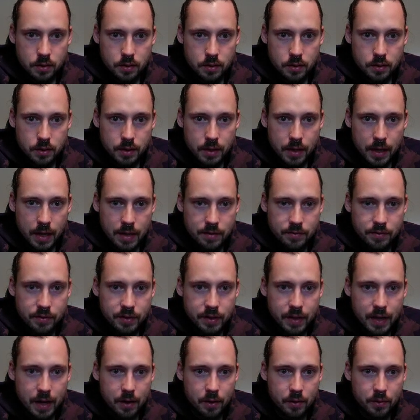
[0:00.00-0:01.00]
Cave
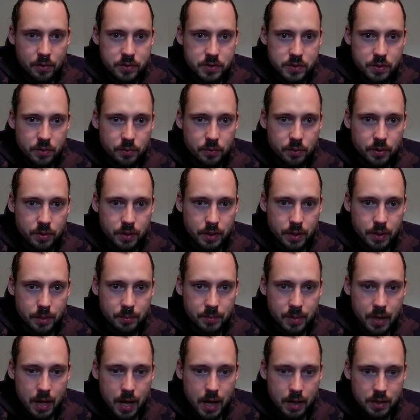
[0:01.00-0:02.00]
encounters are really
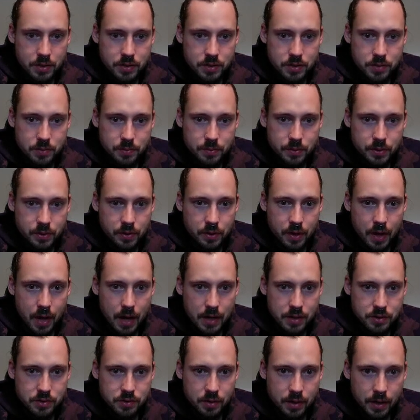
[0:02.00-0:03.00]
obnoxious when you're
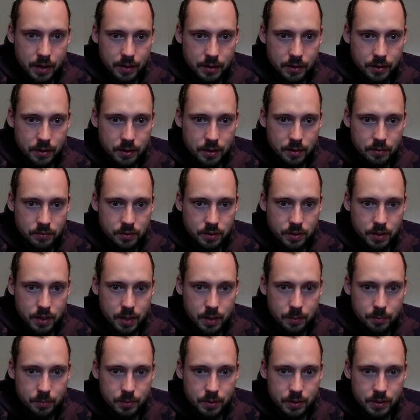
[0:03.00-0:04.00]
not trying to level
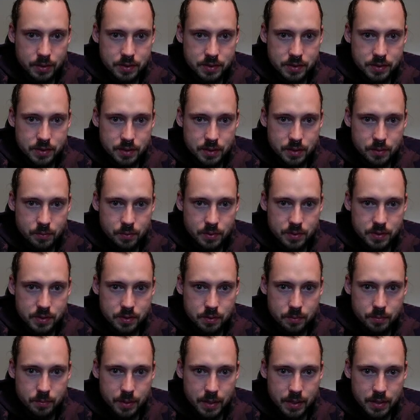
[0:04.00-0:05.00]
up. Let's see, what's
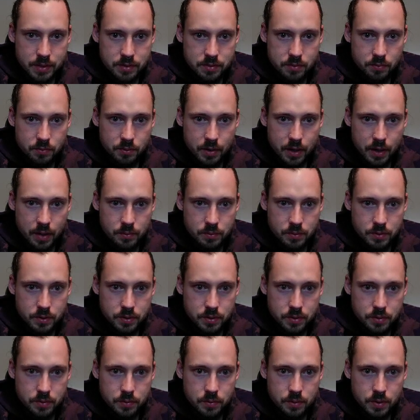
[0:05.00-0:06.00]
the best route to
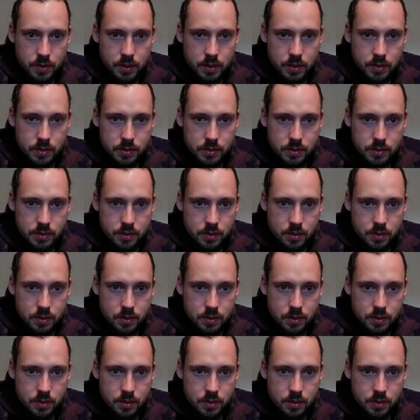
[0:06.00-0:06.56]
do this?